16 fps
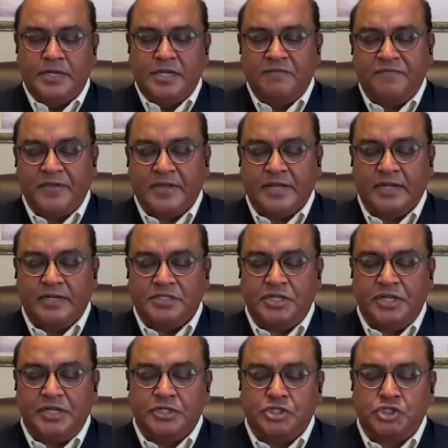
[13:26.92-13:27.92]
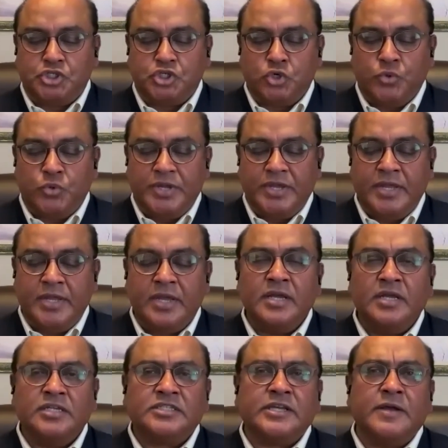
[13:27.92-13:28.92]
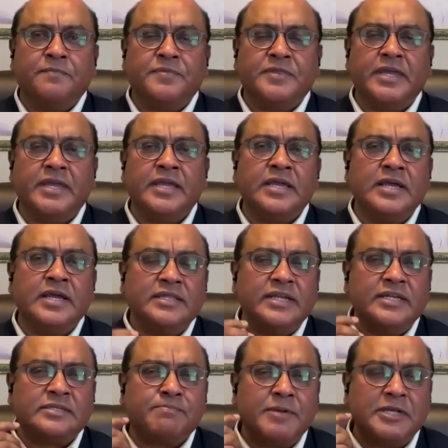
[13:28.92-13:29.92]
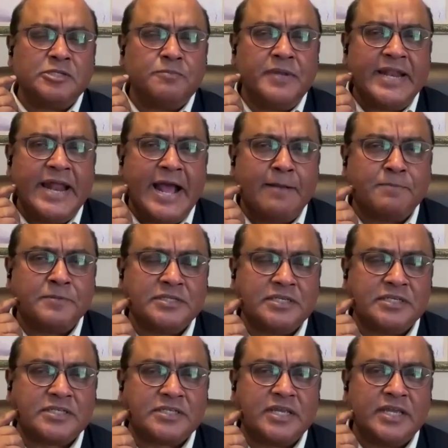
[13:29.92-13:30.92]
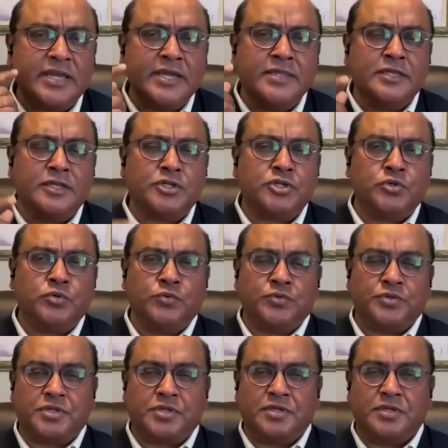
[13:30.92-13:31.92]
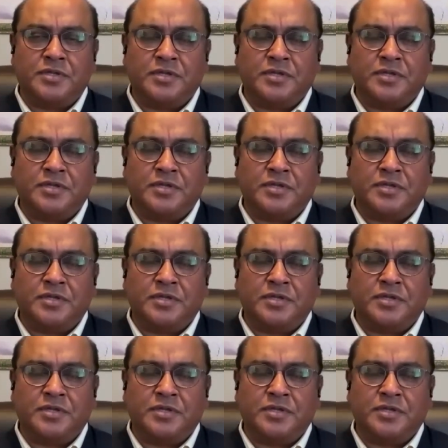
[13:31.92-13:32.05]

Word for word: Difficulty in chewing something, there must be an abscess in the tooth.